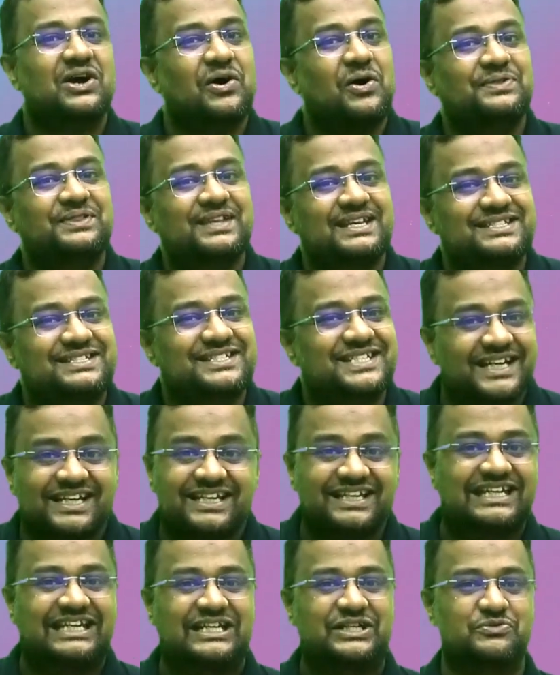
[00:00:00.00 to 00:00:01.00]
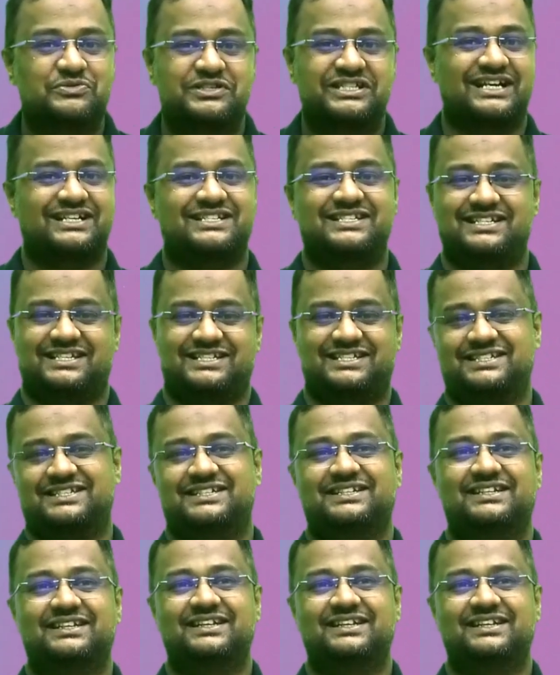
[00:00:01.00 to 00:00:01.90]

on this journey to success